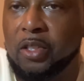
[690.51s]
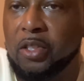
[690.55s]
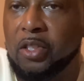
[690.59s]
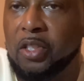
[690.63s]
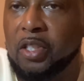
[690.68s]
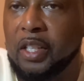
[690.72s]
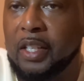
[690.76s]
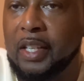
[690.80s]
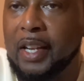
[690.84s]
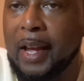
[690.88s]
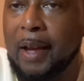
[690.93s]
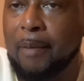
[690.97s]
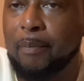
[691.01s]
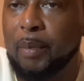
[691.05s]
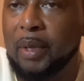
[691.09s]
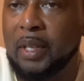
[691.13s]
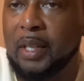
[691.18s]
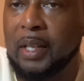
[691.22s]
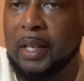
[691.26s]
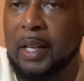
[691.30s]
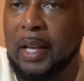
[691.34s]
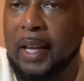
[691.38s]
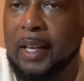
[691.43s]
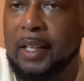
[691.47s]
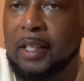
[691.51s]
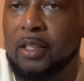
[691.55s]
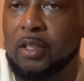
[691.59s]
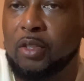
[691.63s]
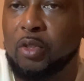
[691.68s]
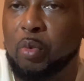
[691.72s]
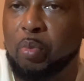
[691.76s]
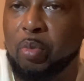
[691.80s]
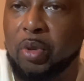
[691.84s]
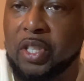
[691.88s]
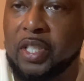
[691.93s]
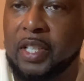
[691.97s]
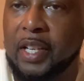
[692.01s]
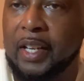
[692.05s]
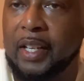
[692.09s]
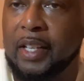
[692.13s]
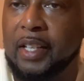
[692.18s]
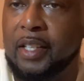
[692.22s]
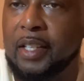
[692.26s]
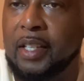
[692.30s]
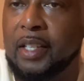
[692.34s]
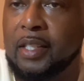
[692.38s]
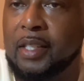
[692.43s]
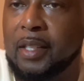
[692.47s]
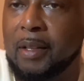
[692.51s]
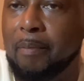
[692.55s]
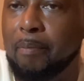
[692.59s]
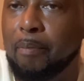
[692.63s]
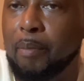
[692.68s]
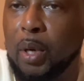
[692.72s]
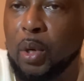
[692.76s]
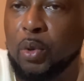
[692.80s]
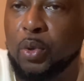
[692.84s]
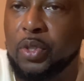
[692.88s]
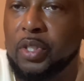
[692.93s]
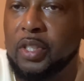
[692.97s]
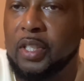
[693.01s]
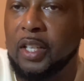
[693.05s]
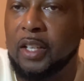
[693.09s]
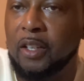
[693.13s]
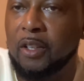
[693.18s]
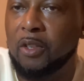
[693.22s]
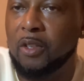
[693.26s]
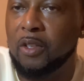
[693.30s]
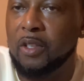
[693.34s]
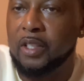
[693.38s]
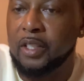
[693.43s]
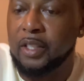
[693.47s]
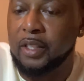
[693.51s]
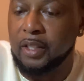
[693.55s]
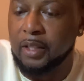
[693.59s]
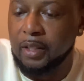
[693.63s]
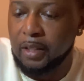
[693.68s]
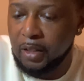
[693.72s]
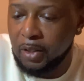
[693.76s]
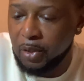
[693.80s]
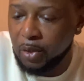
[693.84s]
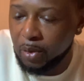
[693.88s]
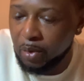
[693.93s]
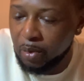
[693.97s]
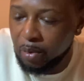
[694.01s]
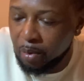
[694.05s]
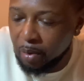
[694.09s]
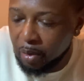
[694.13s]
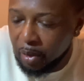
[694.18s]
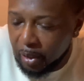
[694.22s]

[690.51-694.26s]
should not be like super shiny because it's embossed onto